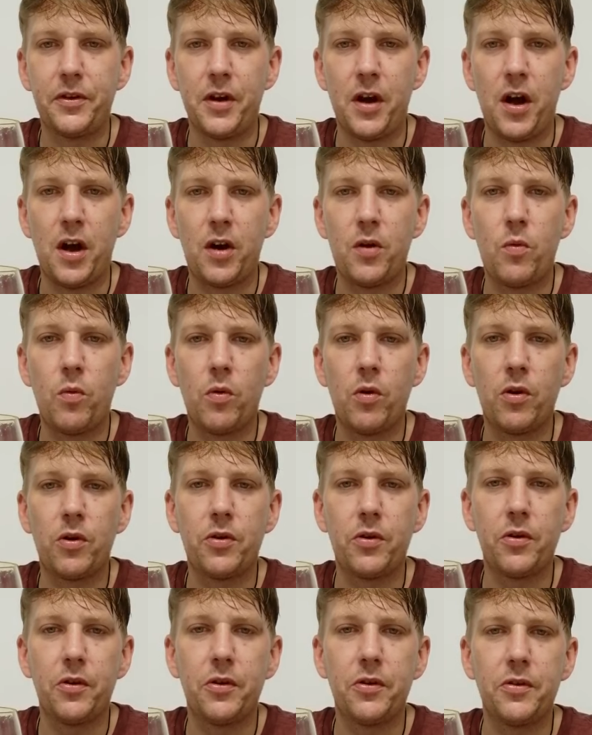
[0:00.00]
dock
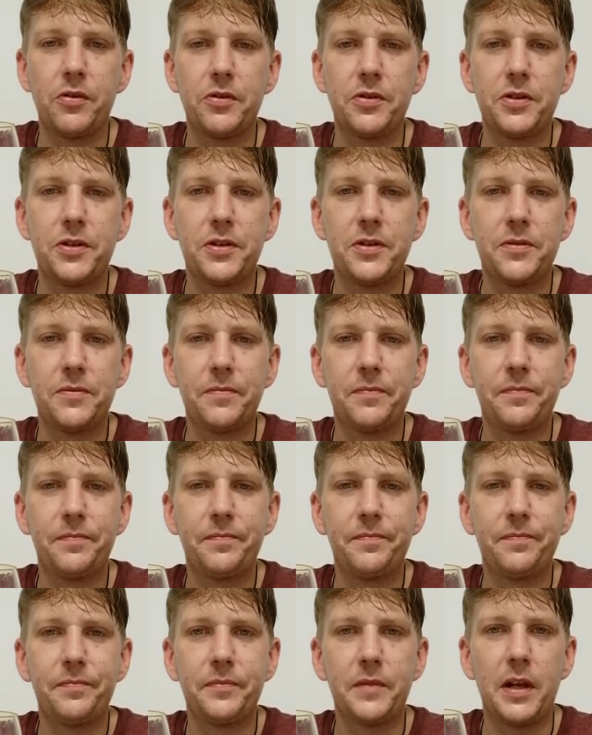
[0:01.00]
workers
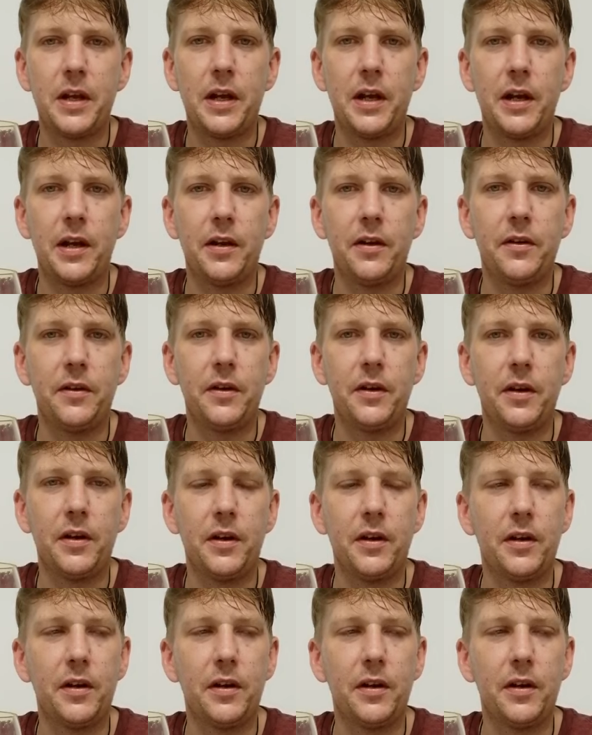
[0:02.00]
and